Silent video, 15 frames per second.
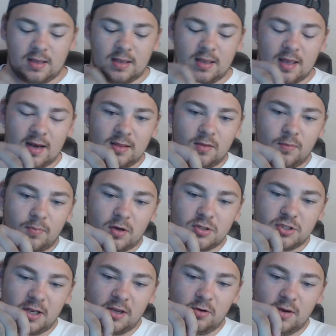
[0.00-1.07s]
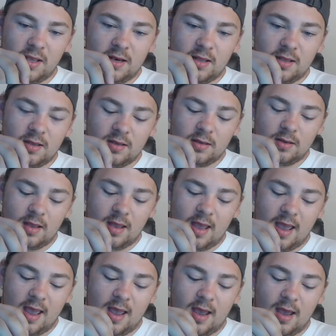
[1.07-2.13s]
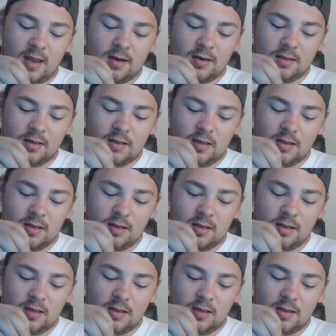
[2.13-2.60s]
getting the brush that you need and